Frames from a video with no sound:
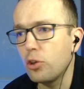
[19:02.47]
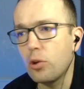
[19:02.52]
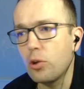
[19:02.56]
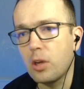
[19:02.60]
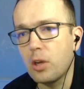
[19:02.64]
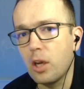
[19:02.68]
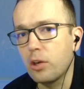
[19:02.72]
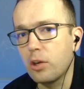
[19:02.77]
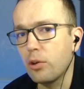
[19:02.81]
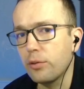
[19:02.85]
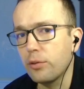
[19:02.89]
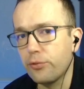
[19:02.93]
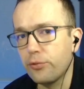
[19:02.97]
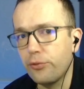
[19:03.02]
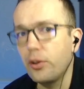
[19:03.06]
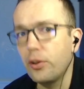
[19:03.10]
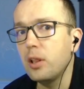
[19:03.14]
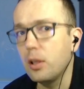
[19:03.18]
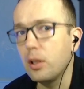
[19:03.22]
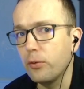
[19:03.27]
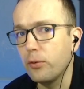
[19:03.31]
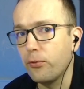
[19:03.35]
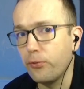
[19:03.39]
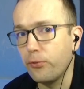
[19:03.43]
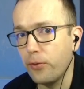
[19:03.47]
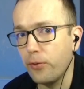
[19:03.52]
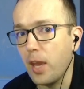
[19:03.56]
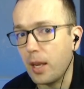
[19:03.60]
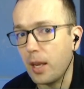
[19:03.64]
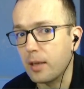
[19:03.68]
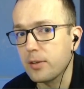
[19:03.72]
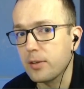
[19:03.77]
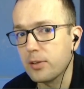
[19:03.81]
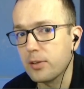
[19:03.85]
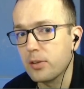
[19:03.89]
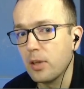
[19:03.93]
cannot really
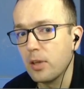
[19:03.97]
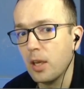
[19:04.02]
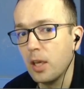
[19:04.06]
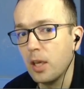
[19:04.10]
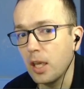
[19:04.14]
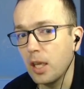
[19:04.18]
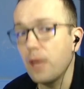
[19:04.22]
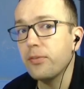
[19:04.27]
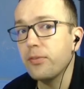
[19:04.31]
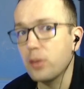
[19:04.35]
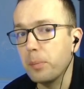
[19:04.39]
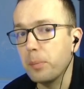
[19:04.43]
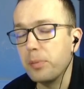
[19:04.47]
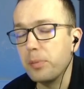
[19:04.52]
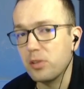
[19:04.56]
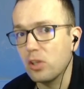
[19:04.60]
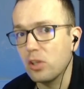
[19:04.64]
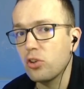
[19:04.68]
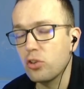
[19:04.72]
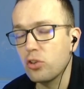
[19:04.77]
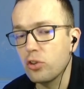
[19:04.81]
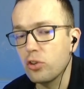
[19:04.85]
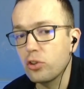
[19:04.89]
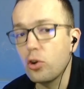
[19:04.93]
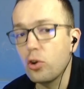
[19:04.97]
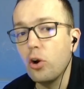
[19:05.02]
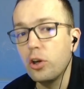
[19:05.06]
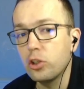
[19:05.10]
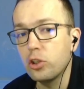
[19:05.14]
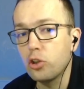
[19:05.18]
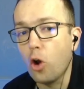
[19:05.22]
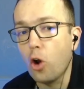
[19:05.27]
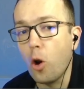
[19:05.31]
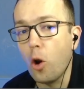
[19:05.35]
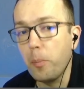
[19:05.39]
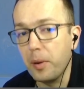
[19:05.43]
fix if the position is
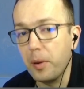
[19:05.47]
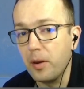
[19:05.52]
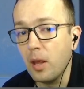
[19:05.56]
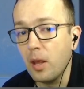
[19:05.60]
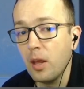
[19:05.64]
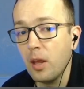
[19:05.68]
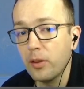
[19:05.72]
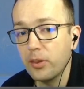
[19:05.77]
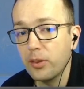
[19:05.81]
going to open.